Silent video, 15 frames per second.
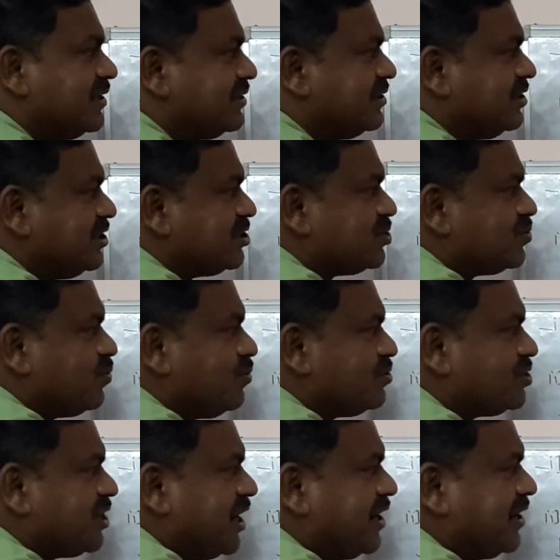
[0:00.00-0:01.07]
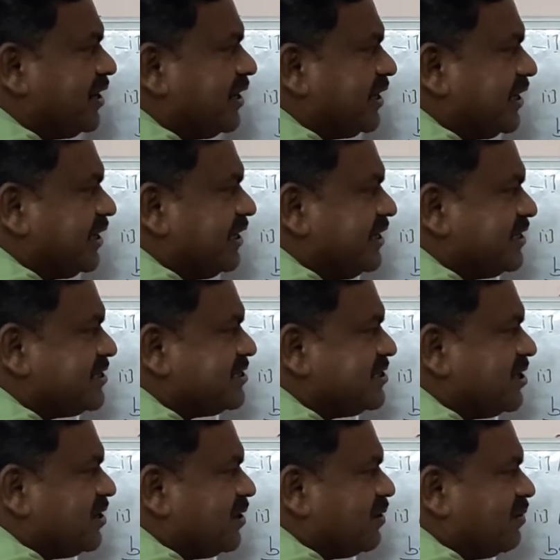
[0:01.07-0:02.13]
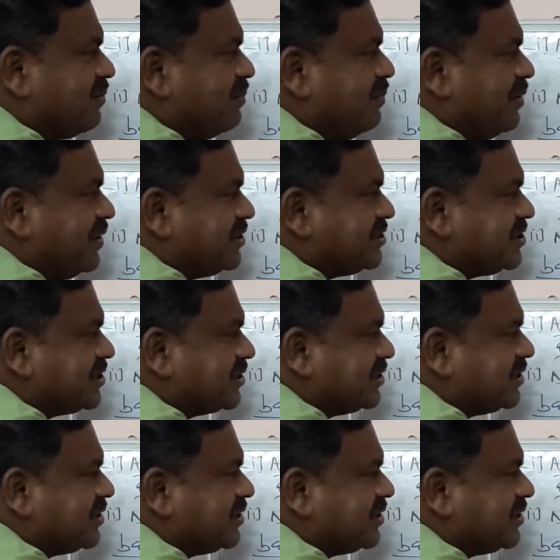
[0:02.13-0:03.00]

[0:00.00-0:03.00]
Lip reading: the solution is the basic.